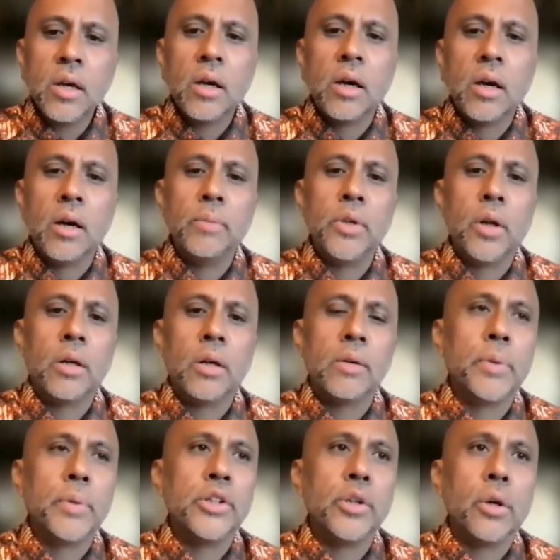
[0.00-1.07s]
Um, you'll,
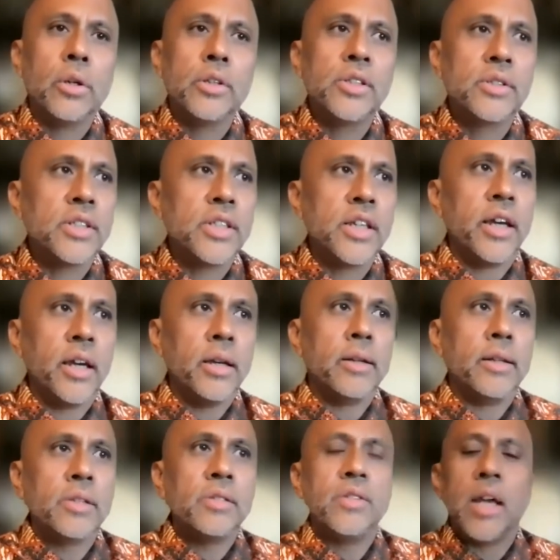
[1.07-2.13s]
but you'll also see in
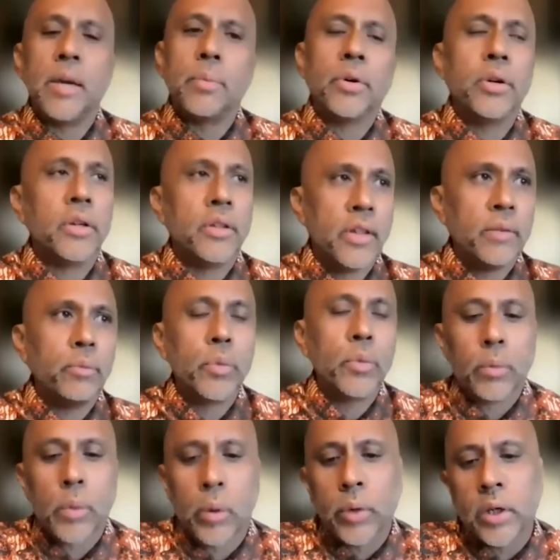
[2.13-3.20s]
this neighborhood that we,
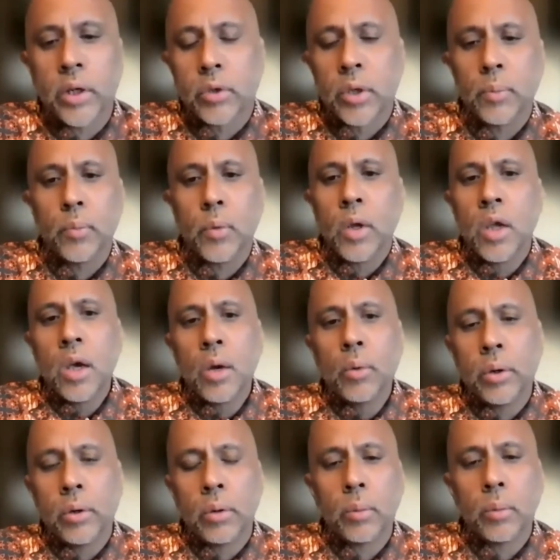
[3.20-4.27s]
where we grew up,
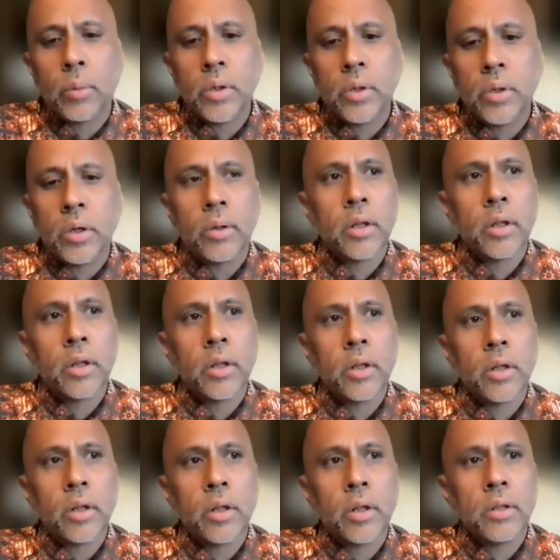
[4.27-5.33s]
we were, you know,
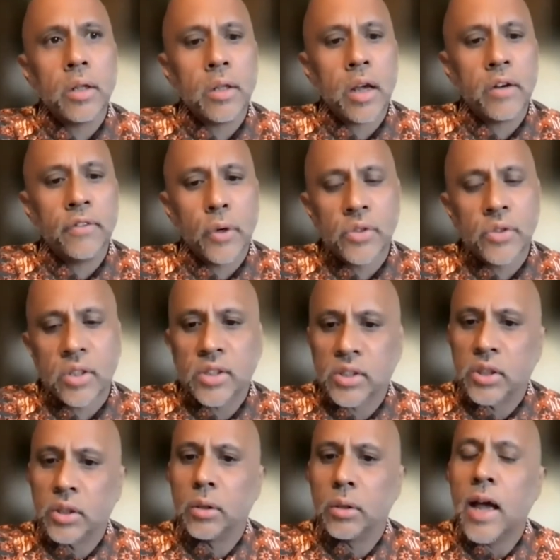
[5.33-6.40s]
a lot of
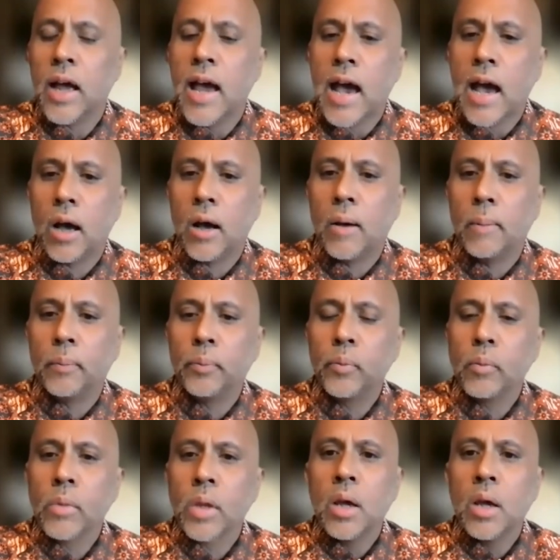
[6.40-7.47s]
folks are still
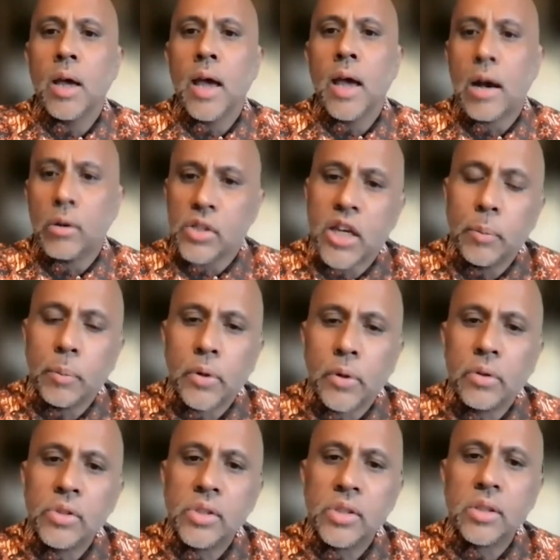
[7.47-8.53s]
um,
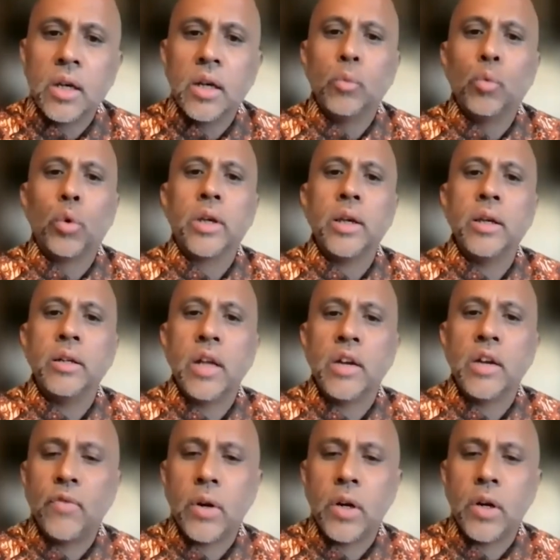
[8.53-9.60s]
housekeepers um, working in
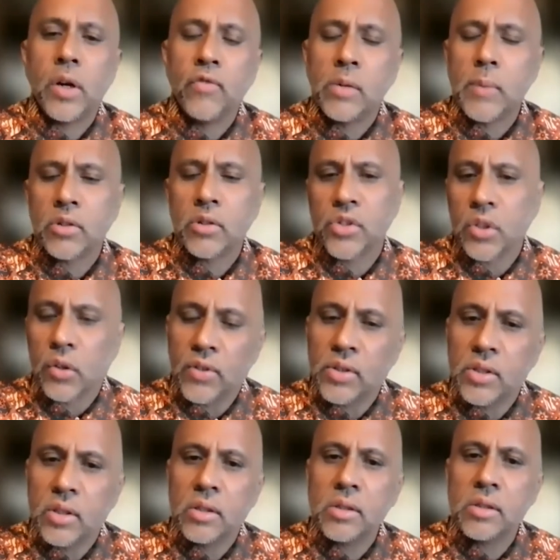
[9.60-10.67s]
en environmental
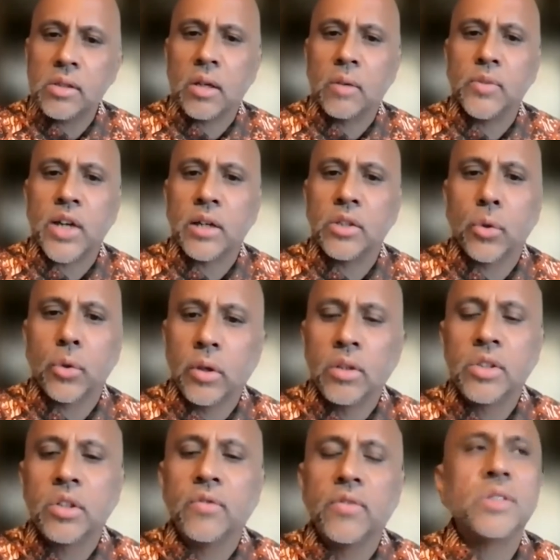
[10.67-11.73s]
services, um, janitorial
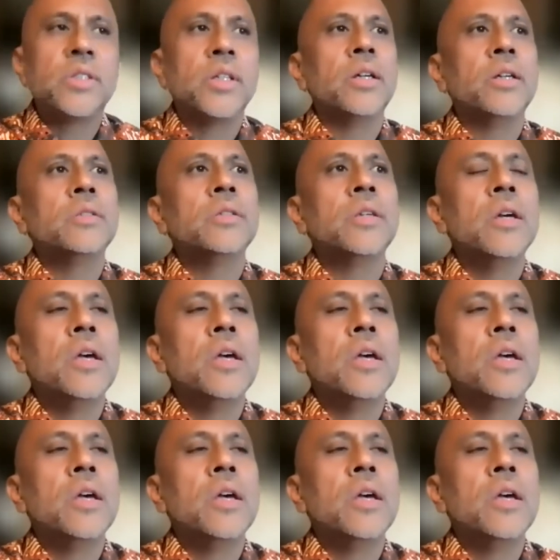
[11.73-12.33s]
services,